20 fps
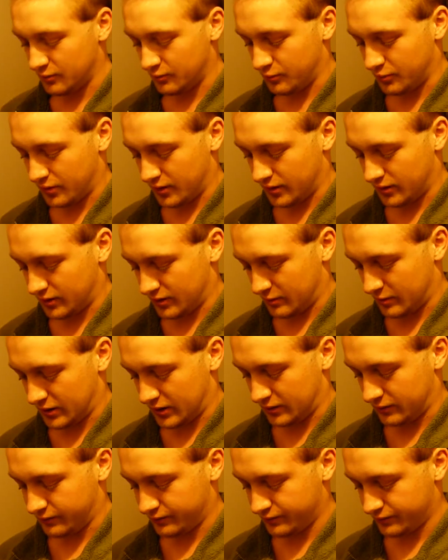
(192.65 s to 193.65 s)
But I
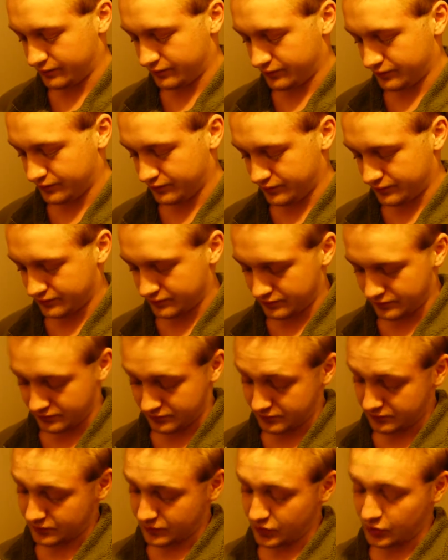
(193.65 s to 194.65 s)
mean,
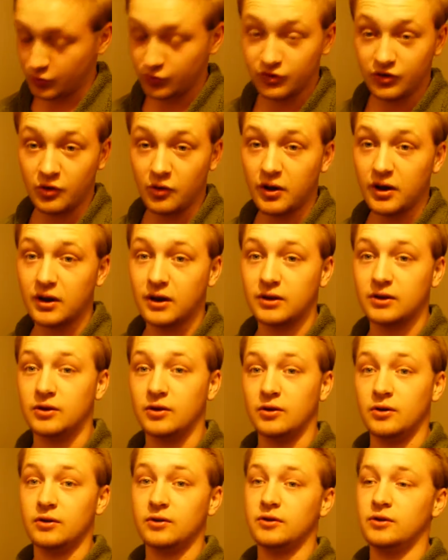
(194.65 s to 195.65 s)
you still get a
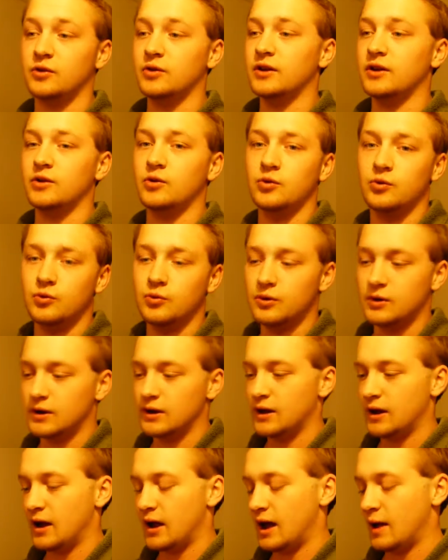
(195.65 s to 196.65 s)
good
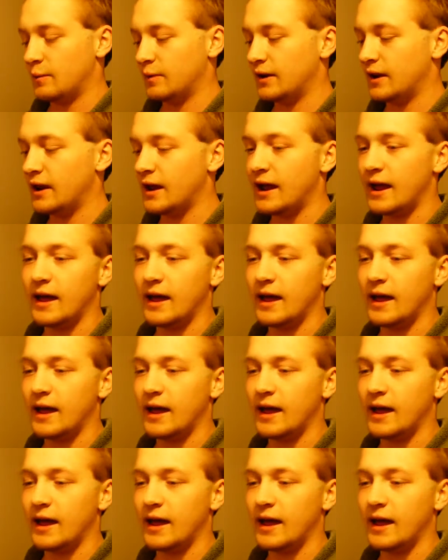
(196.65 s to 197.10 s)
I mean,